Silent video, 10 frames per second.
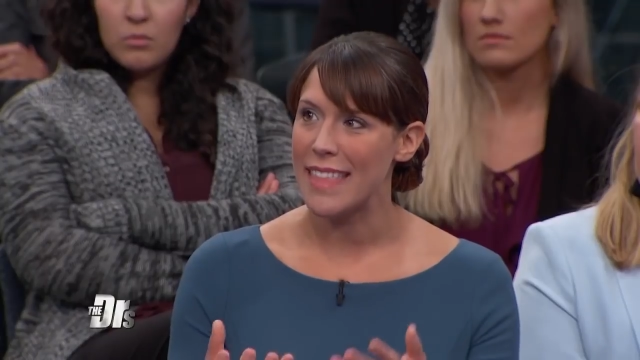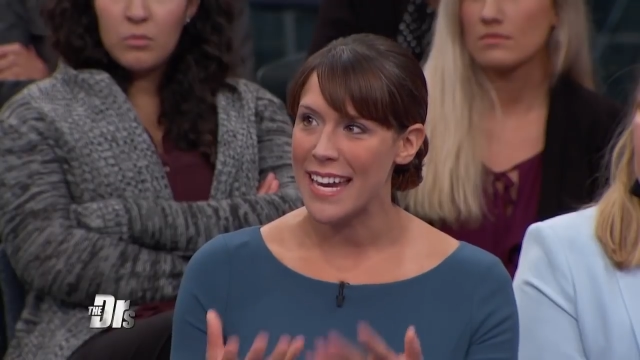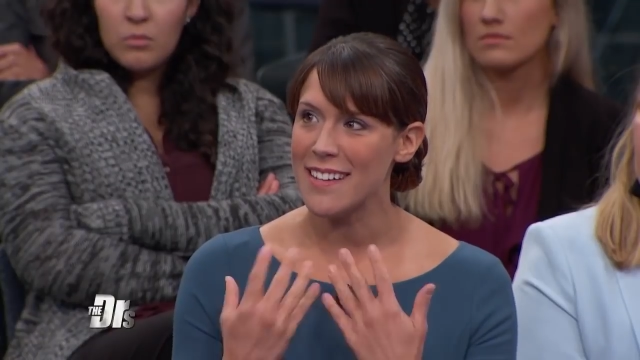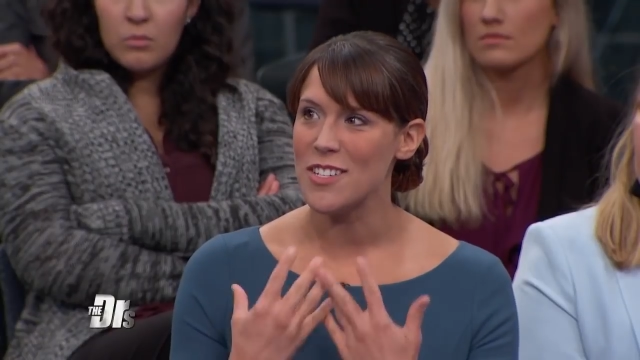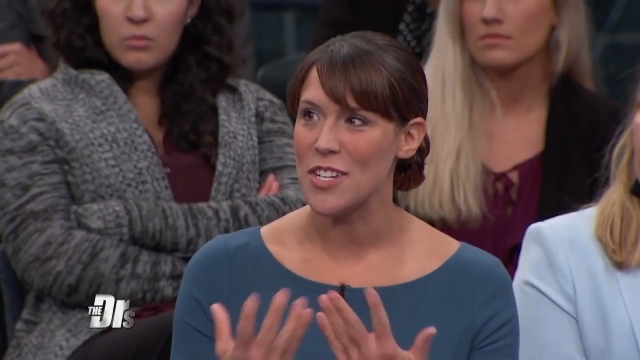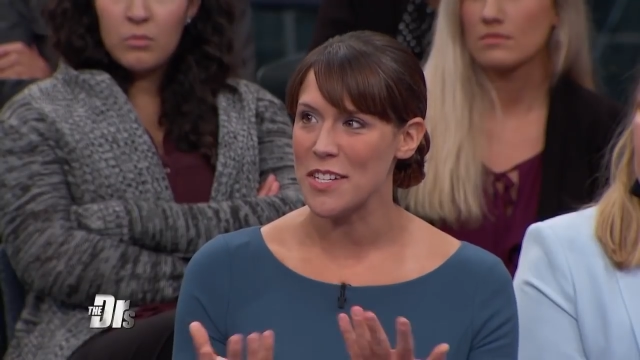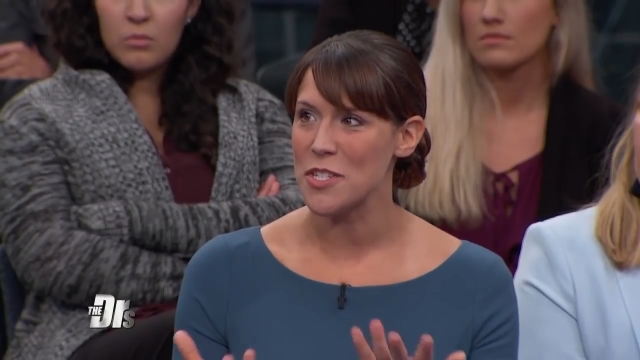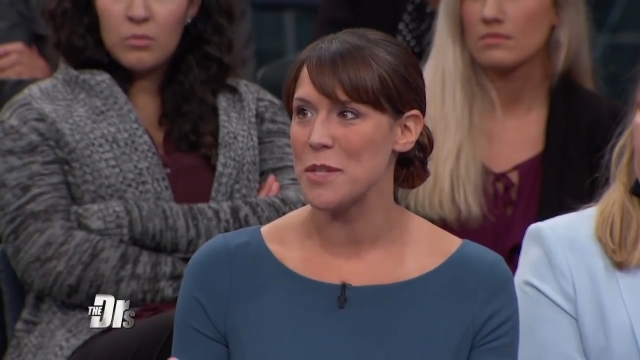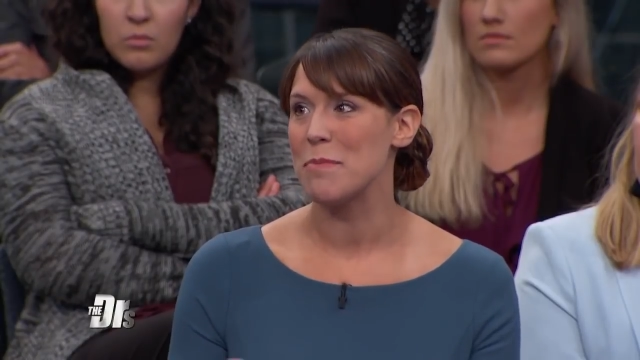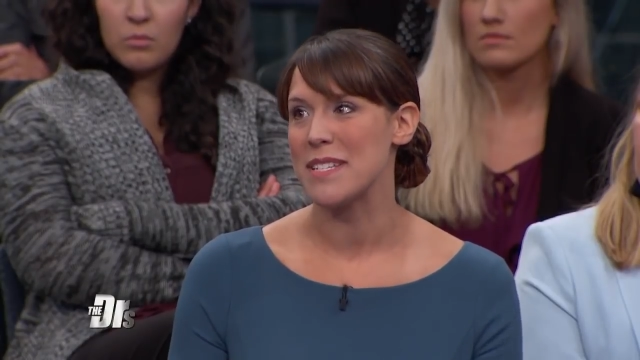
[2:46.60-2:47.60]
Speaker 1: that
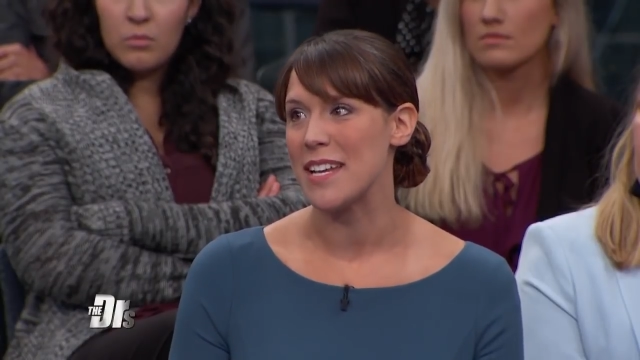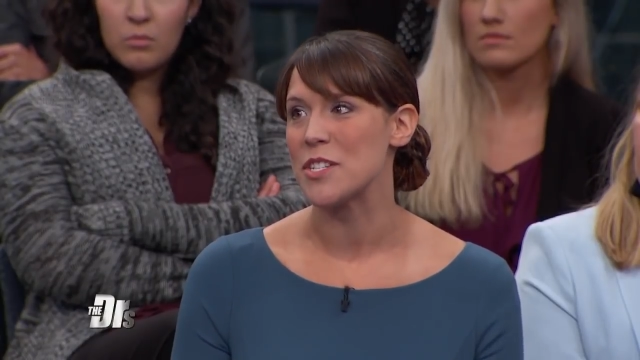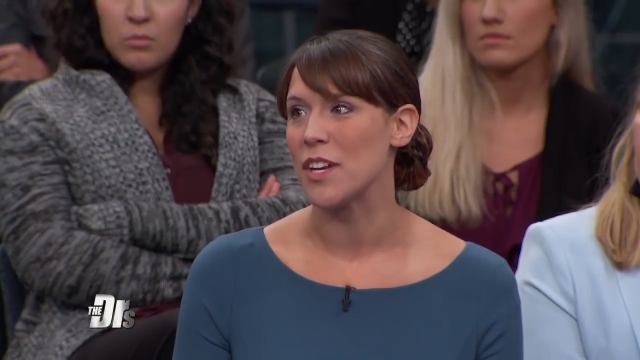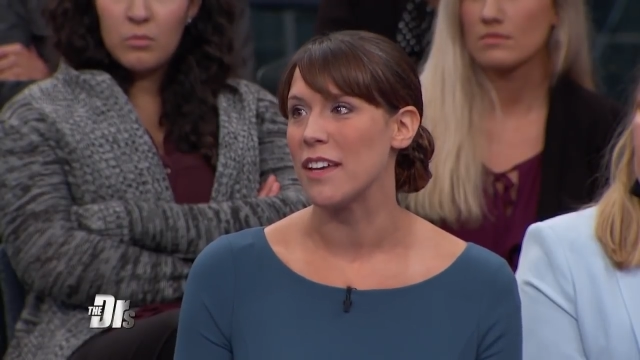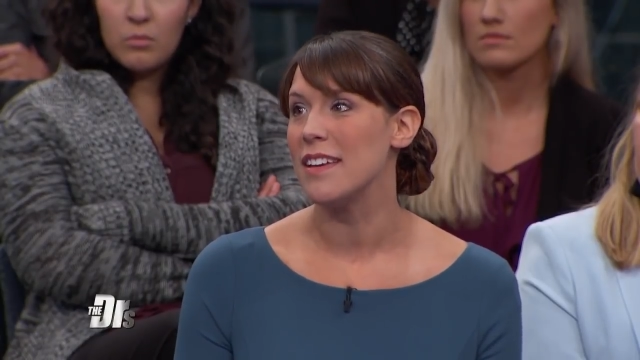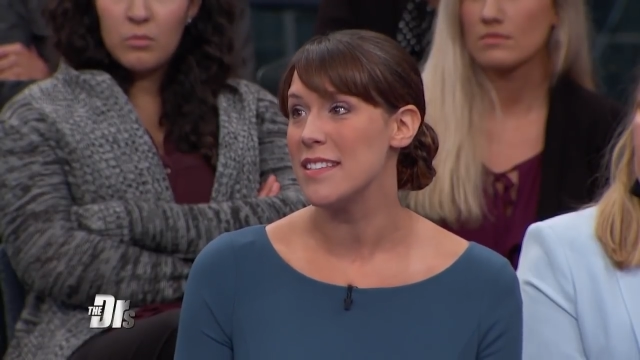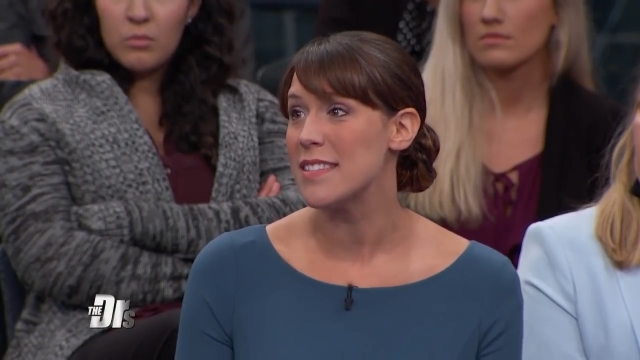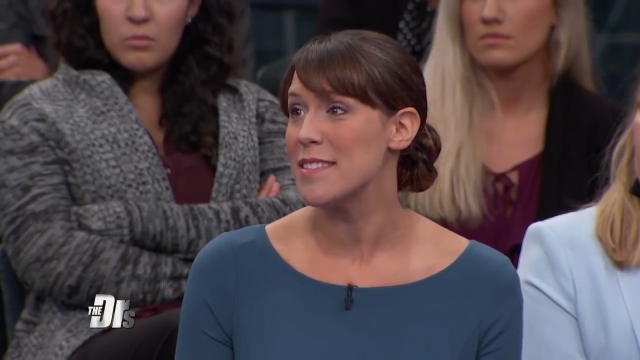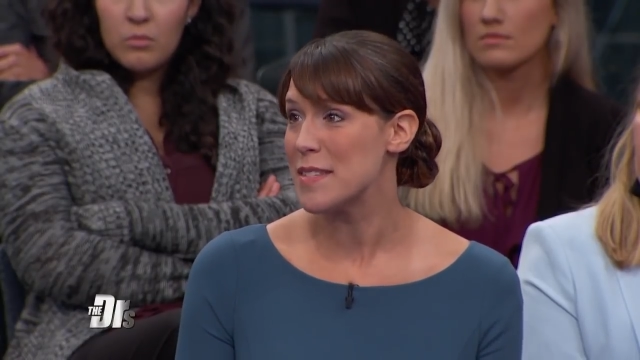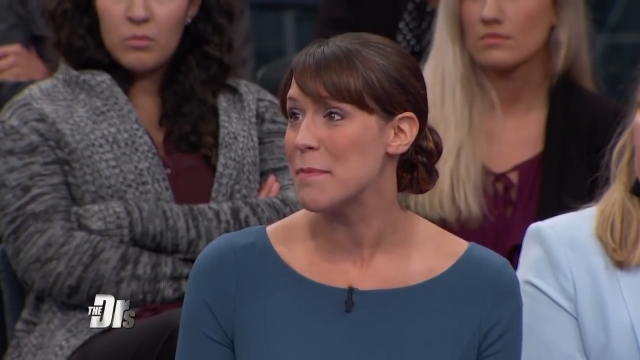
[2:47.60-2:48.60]
ingestion potential
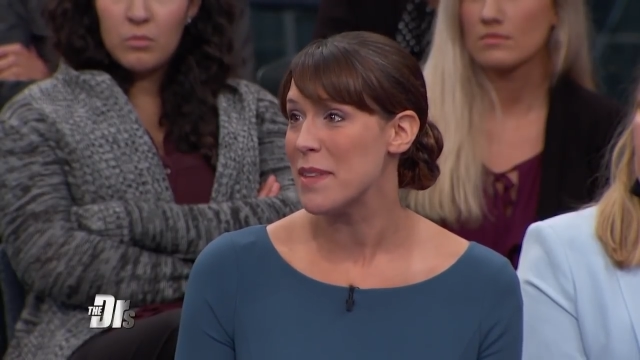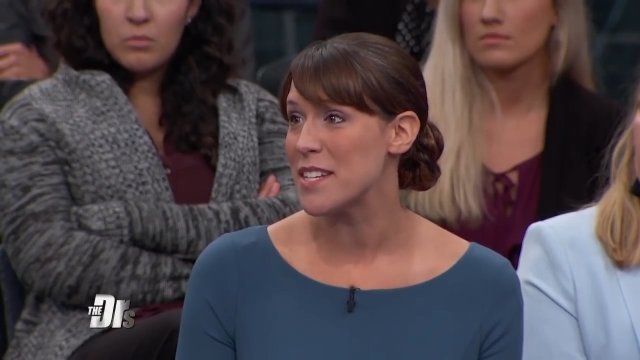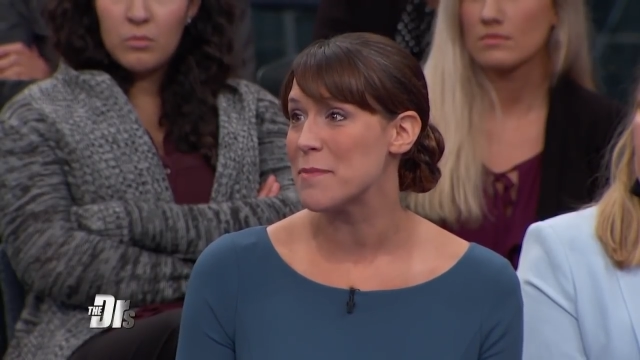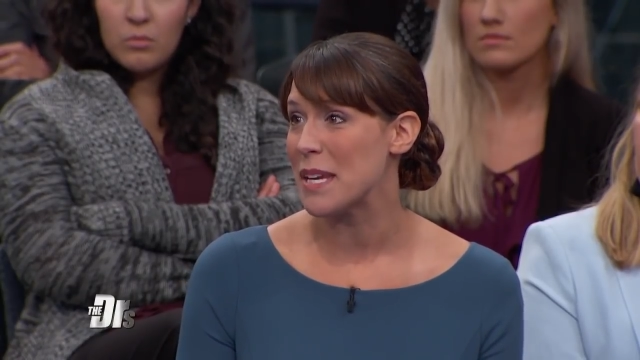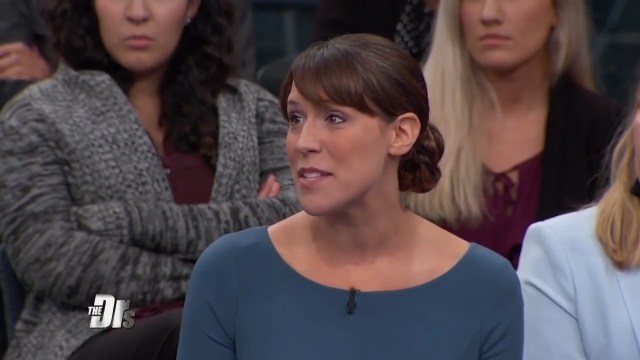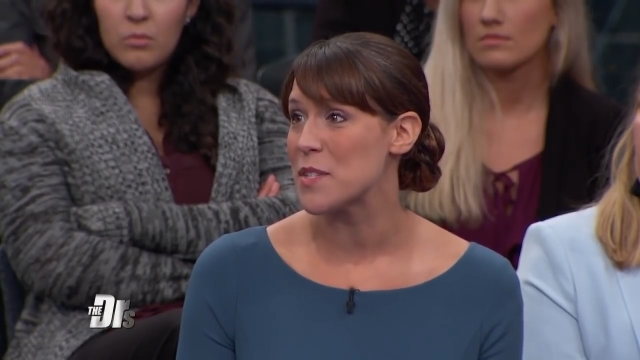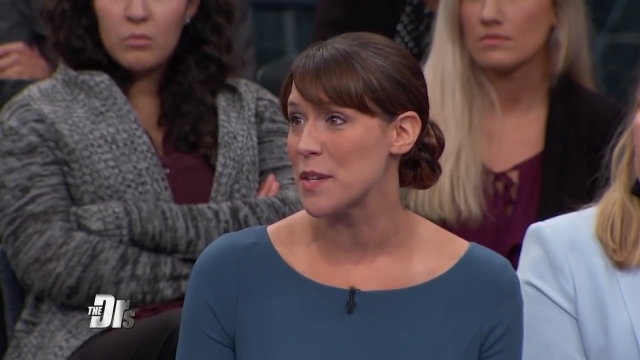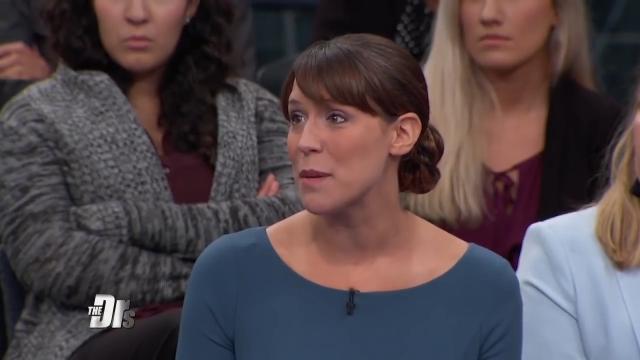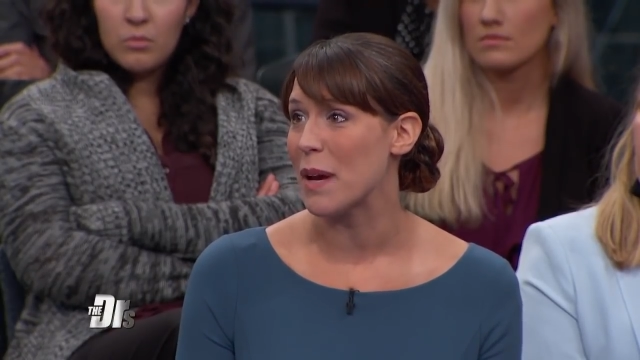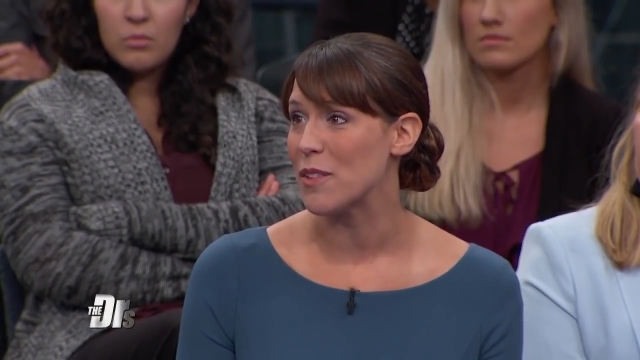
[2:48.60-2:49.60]
is something to be
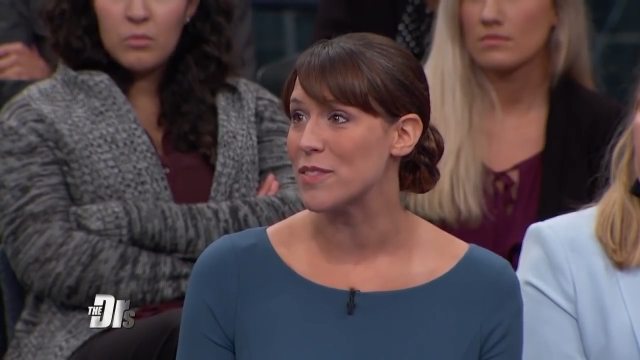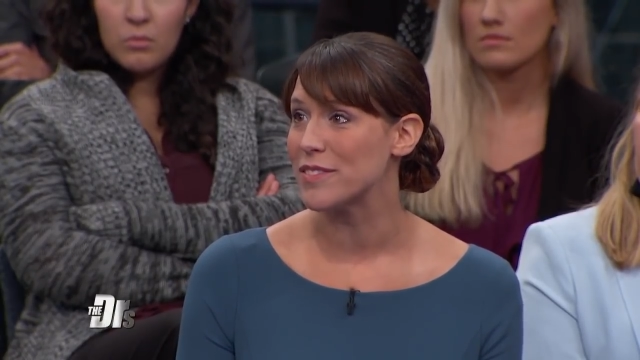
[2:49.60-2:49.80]
concerned about.